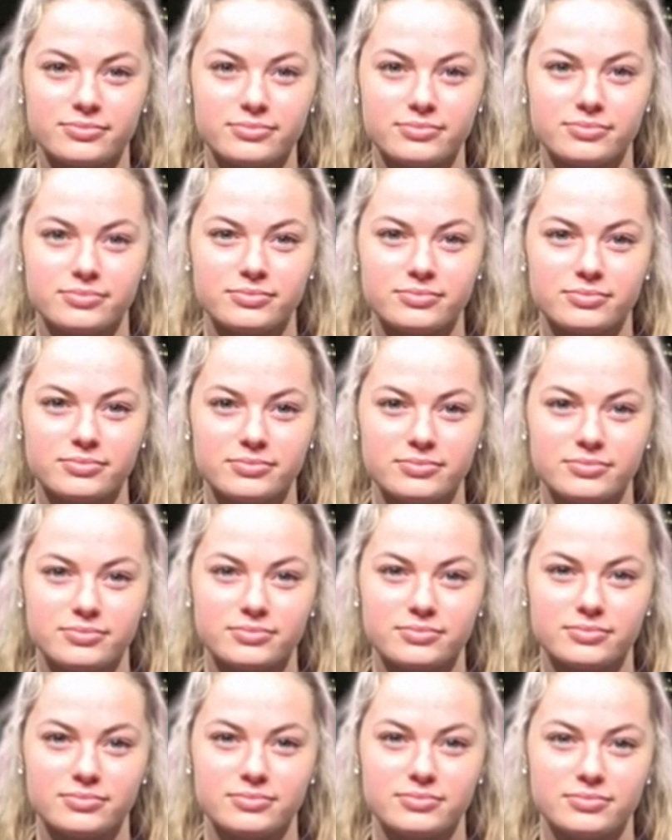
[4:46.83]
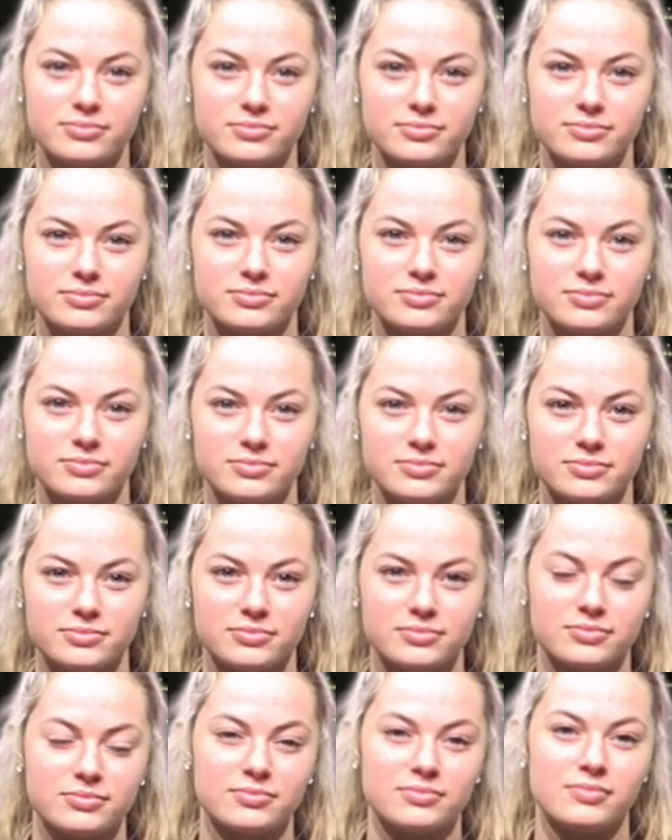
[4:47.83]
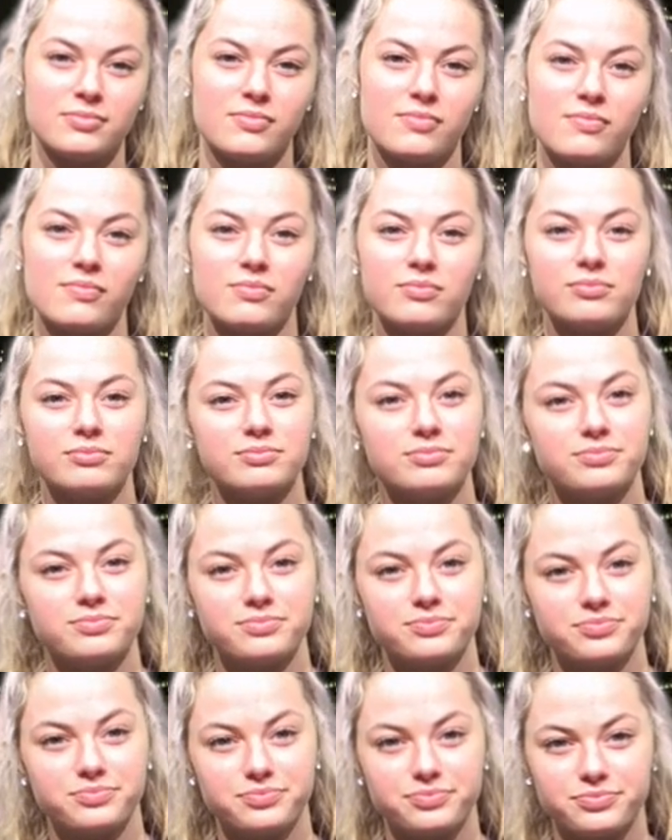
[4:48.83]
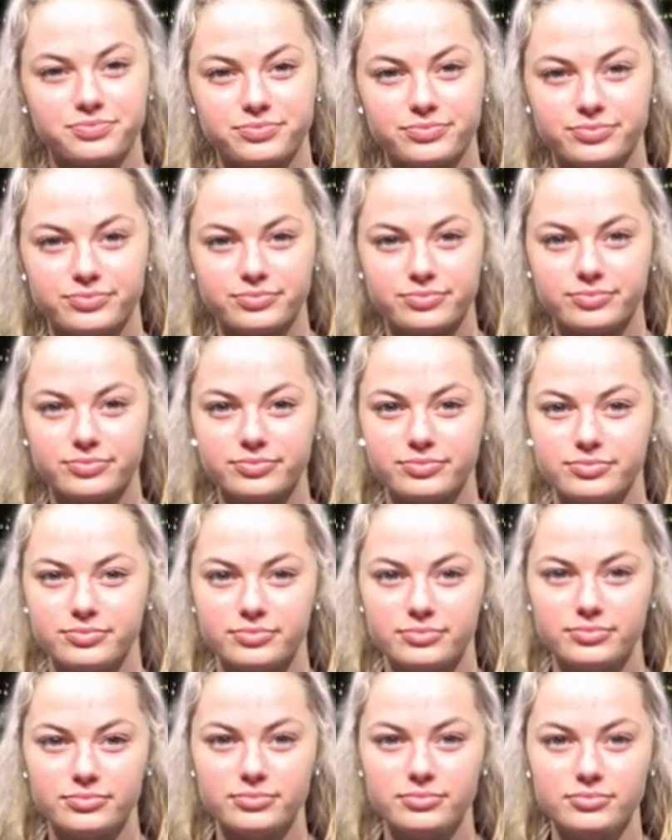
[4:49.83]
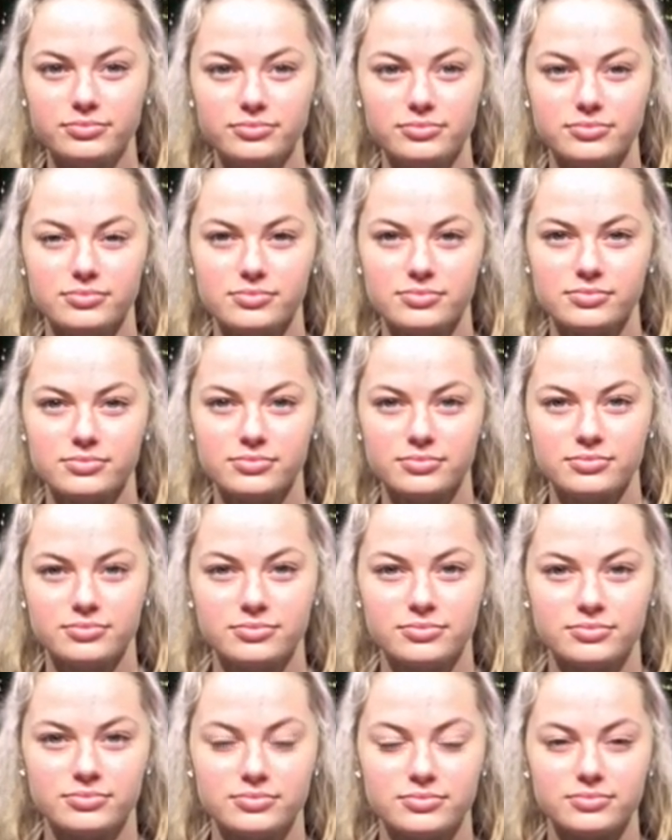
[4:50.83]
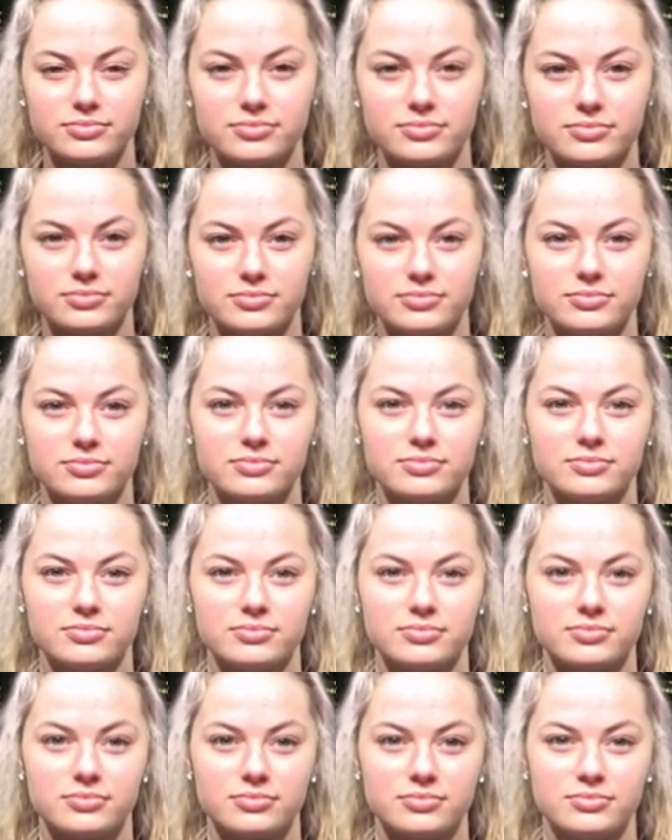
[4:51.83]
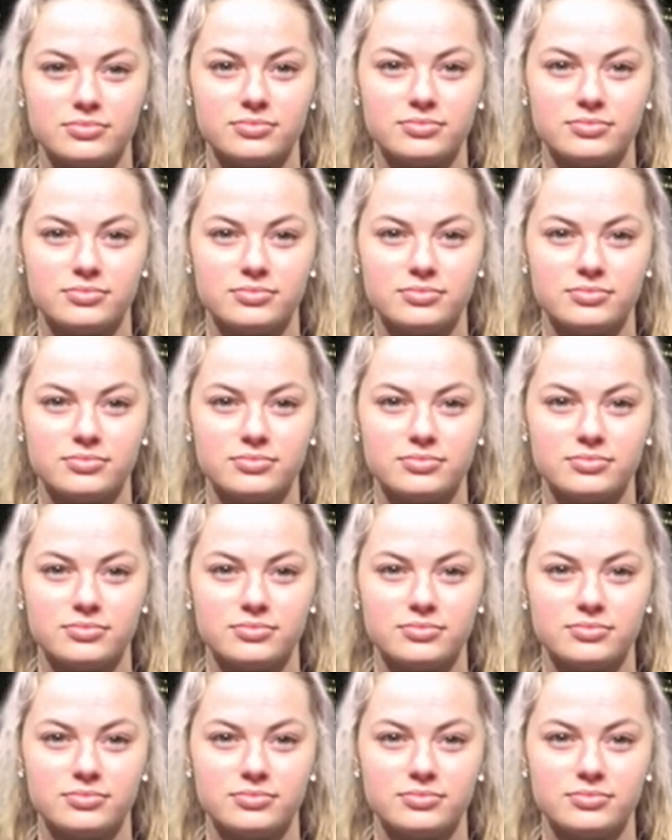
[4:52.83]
[no speech]